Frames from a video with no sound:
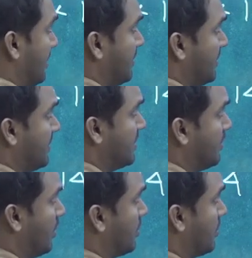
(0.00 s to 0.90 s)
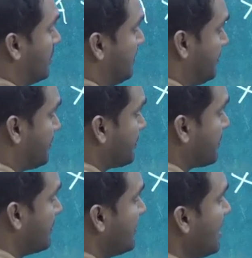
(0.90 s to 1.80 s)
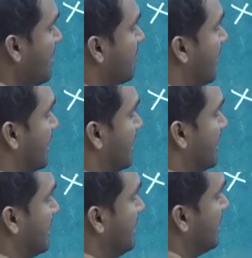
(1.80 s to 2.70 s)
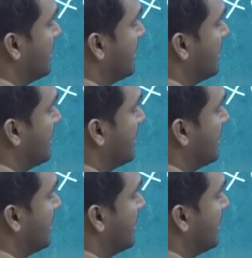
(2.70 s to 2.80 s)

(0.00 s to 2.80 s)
of the small cone. 1/3